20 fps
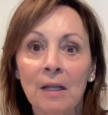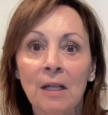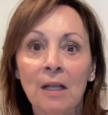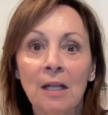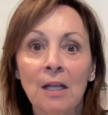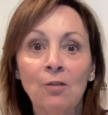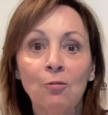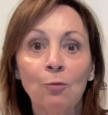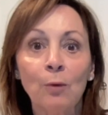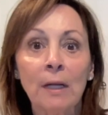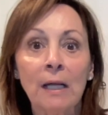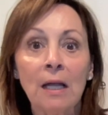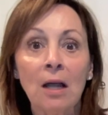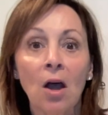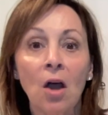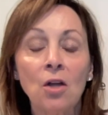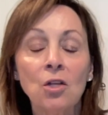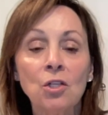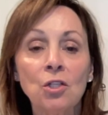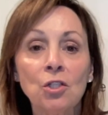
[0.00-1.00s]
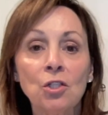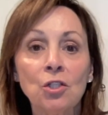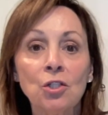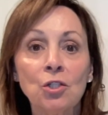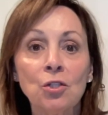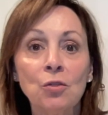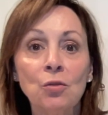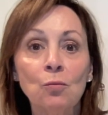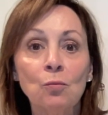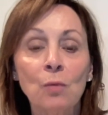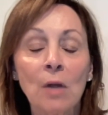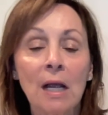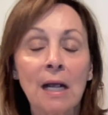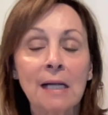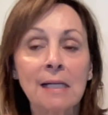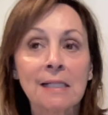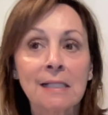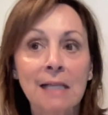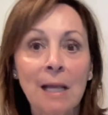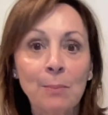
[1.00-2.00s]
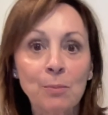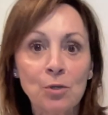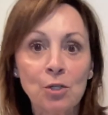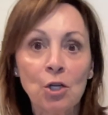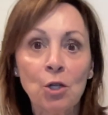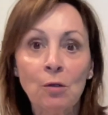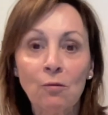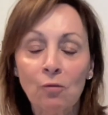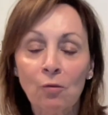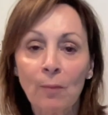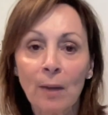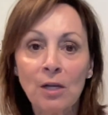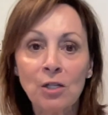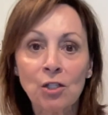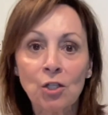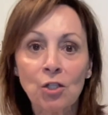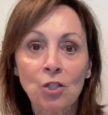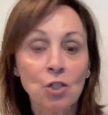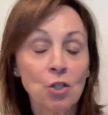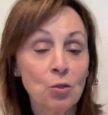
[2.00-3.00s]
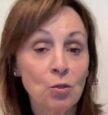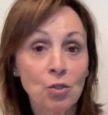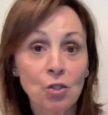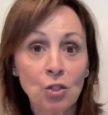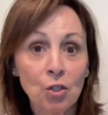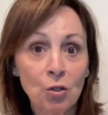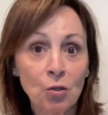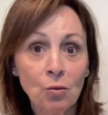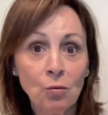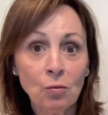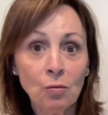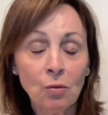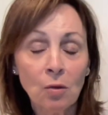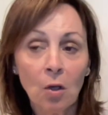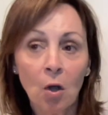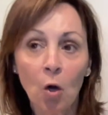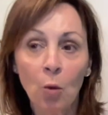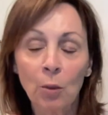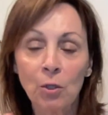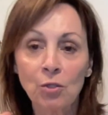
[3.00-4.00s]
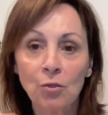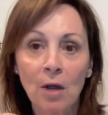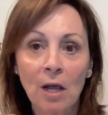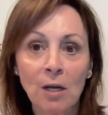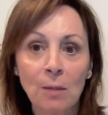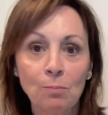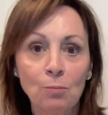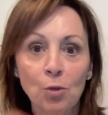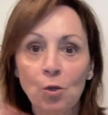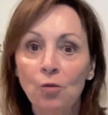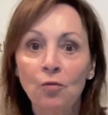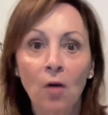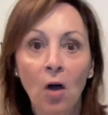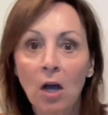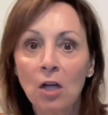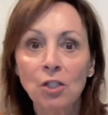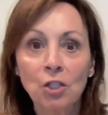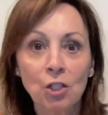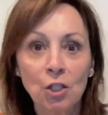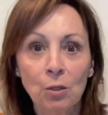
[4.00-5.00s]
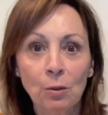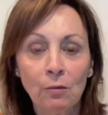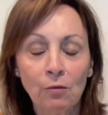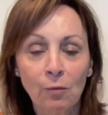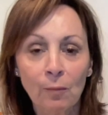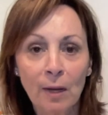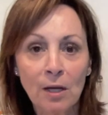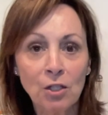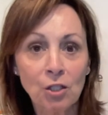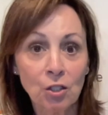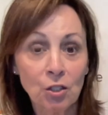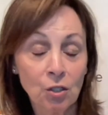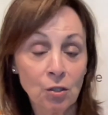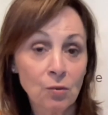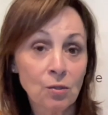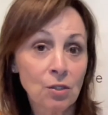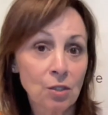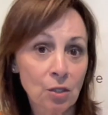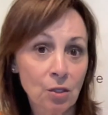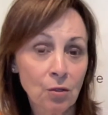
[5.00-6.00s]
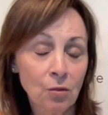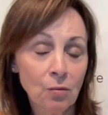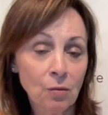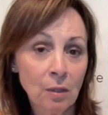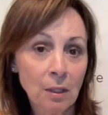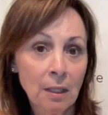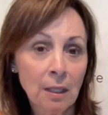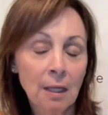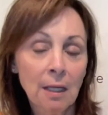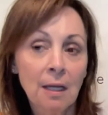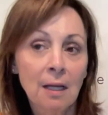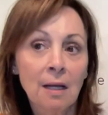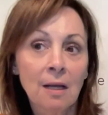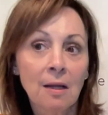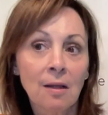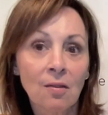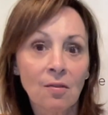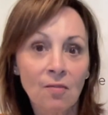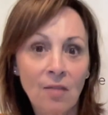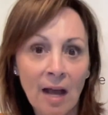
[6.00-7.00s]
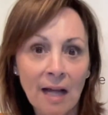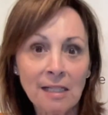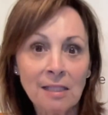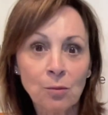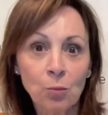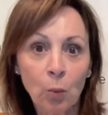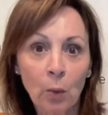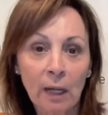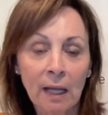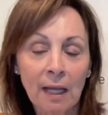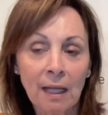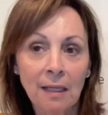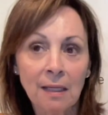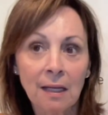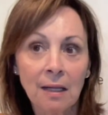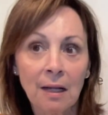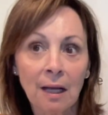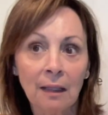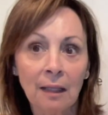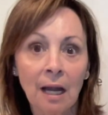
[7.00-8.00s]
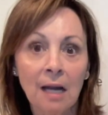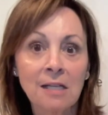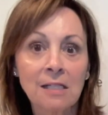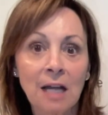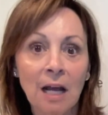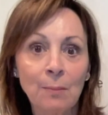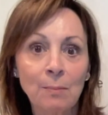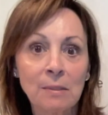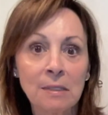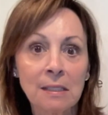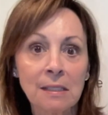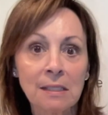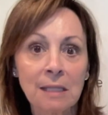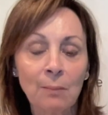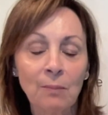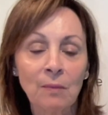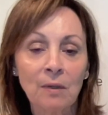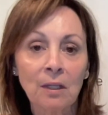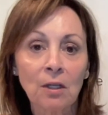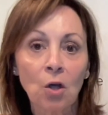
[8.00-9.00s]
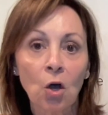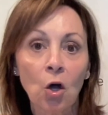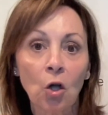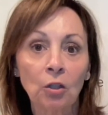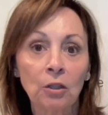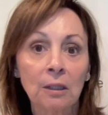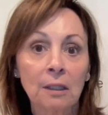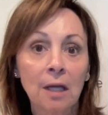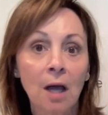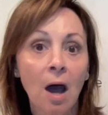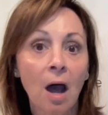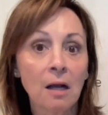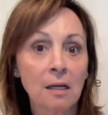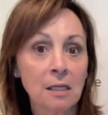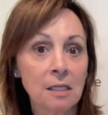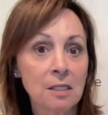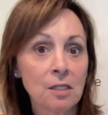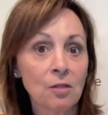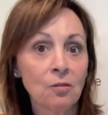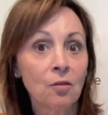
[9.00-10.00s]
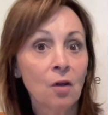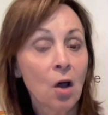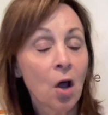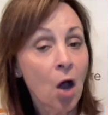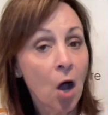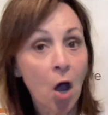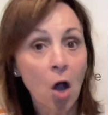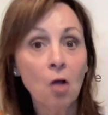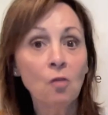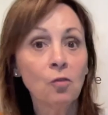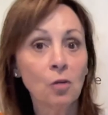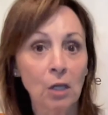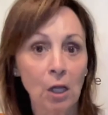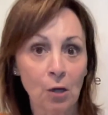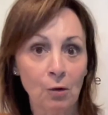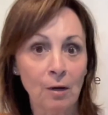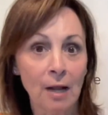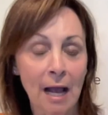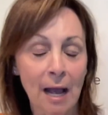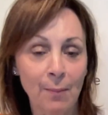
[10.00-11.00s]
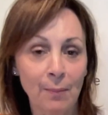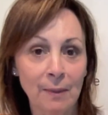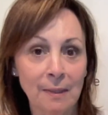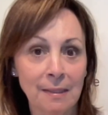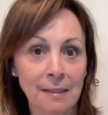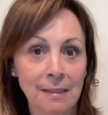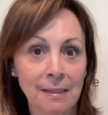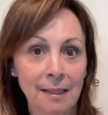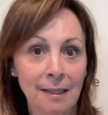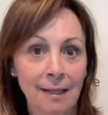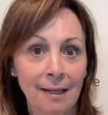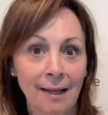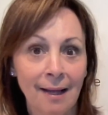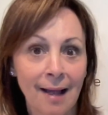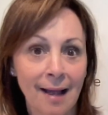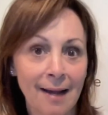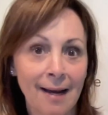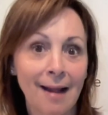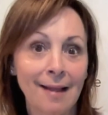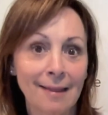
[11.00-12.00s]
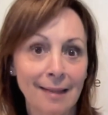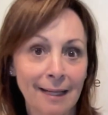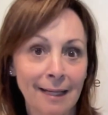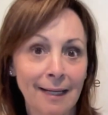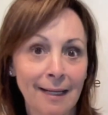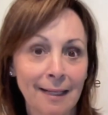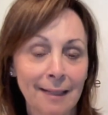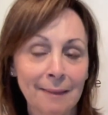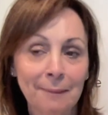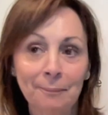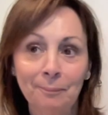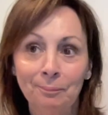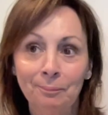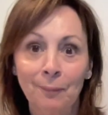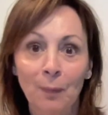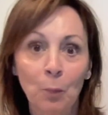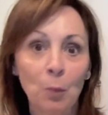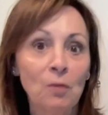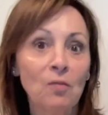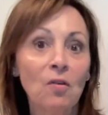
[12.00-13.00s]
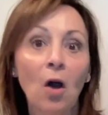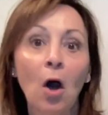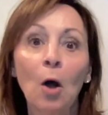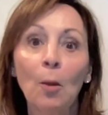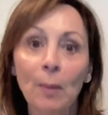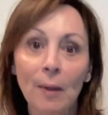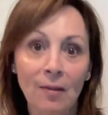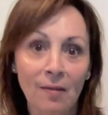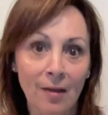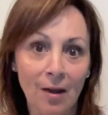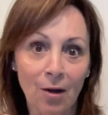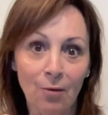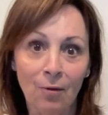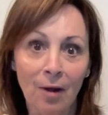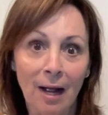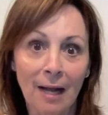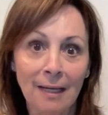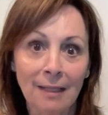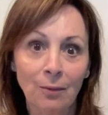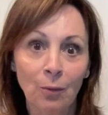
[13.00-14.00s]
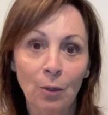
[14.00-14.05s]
If we accept new information too soon, or we try to move on to new information too soon, that's when a lot of times something called cognitive overload happens. And I think we've all been there, right?